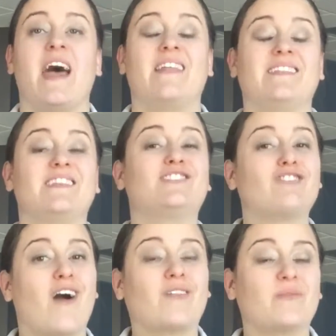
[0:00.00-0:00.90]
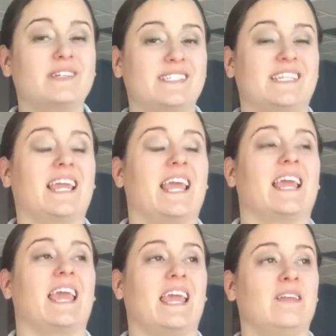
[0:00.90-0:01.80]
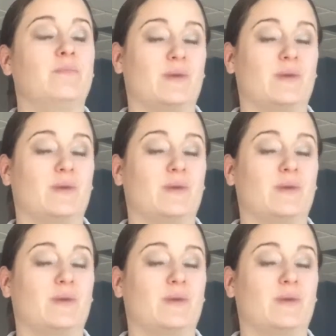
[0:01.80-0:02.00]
And then the song that we're singing in